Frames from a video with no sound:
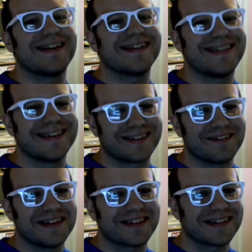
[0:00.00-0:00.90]
story
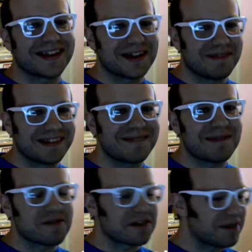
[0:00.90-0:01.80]
is really dumb, just
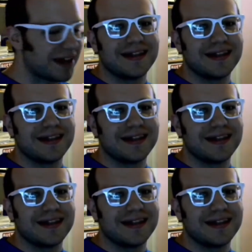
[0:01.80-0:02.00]
bear with me.